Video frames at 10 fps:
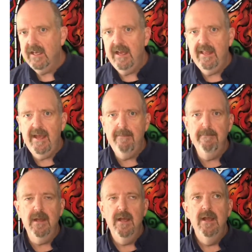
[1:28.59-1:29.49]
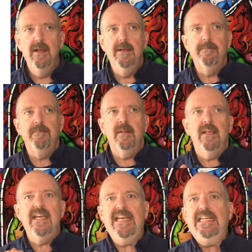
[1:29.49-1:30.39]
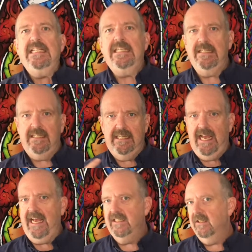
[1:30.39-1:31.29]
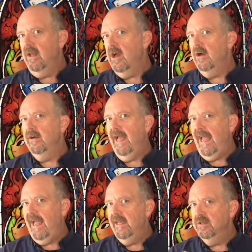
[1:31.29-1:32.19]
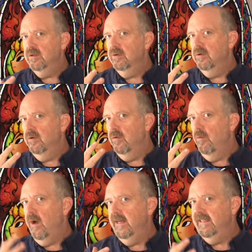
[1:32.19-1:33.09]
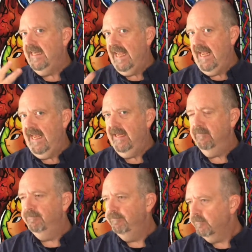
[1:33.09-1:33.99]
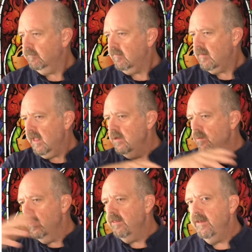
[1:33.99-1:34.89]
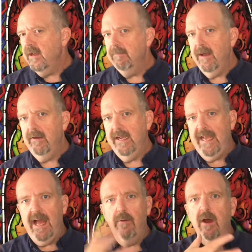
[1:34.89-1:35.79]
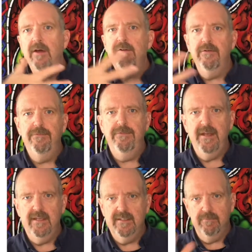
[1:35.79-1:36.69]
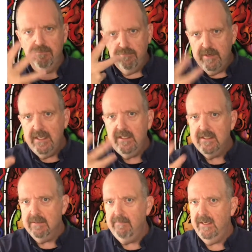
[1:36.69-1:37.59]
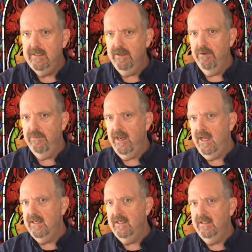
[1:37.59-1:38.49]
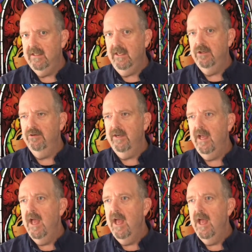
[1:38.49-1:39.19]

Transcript: them innocent as long as one can. And you want to think about like how other things that really cemented over the 19th century